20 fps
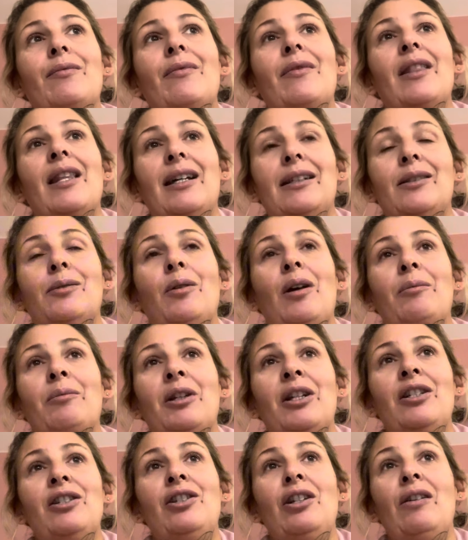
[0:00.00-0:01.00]
That's what I'm
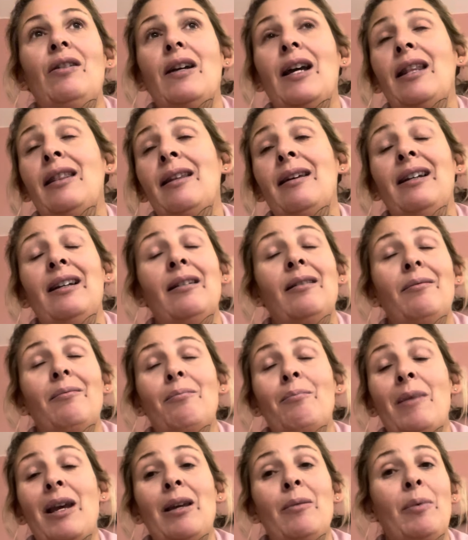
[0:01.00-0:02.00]
going to do. And then
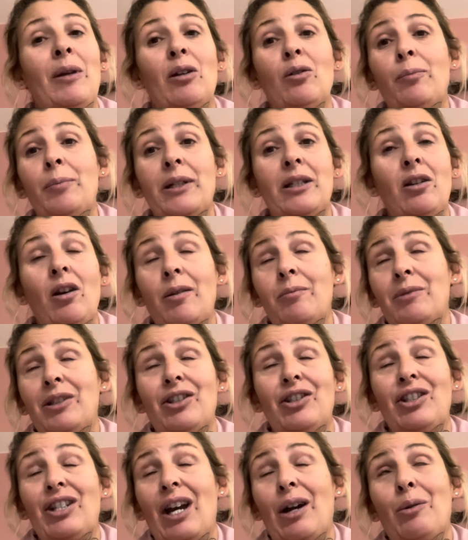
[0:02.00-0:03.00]
maybe it'll be time to
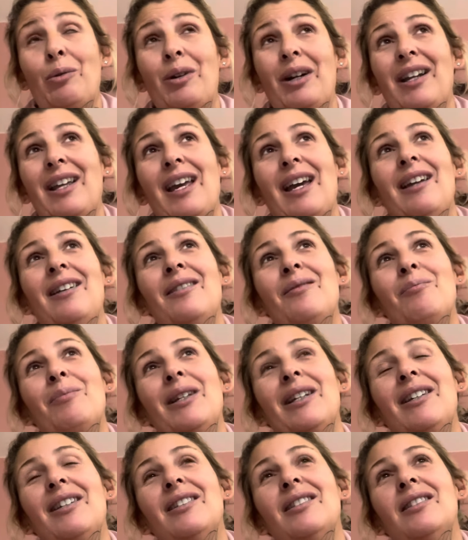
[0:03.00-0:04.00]
shower again,
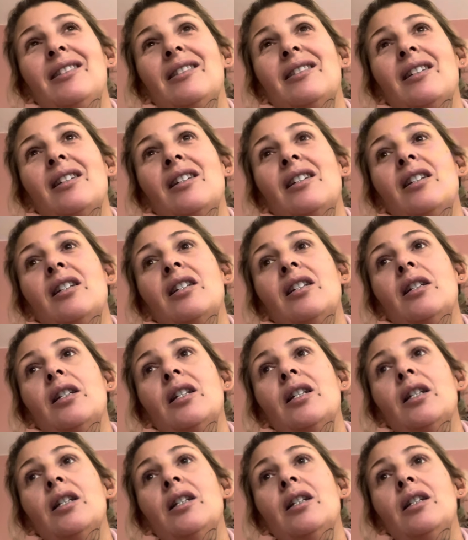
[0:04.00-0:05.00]
because
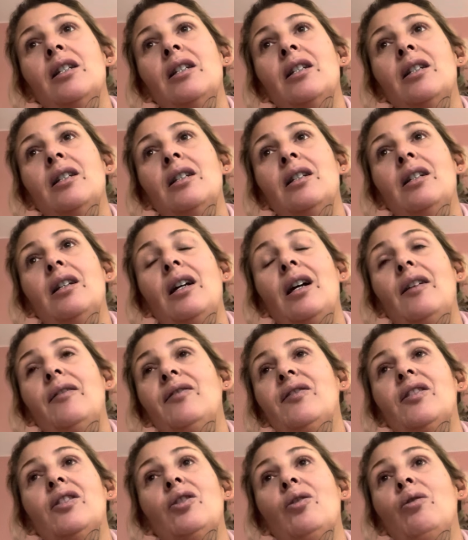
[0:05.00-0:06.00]
I've
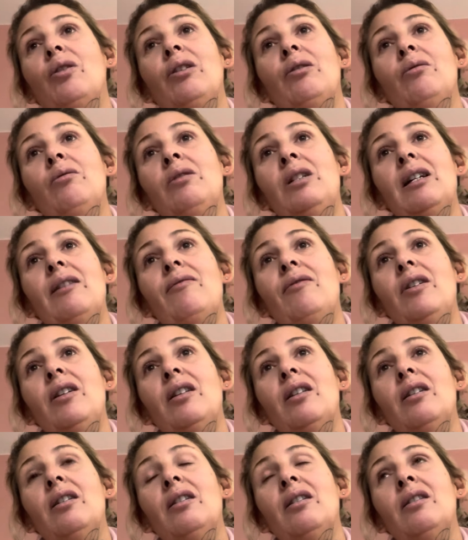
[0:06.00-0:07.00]
soiled
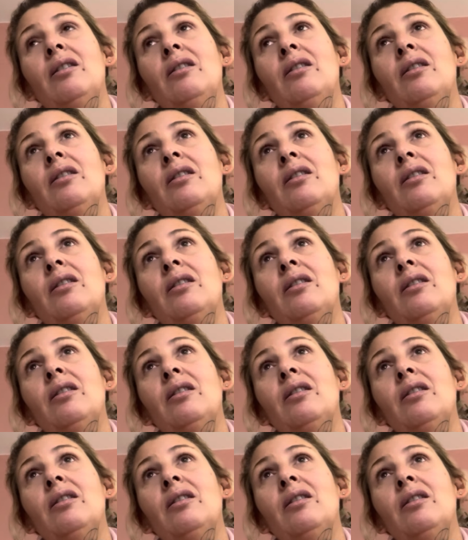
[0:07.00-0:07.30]
everything.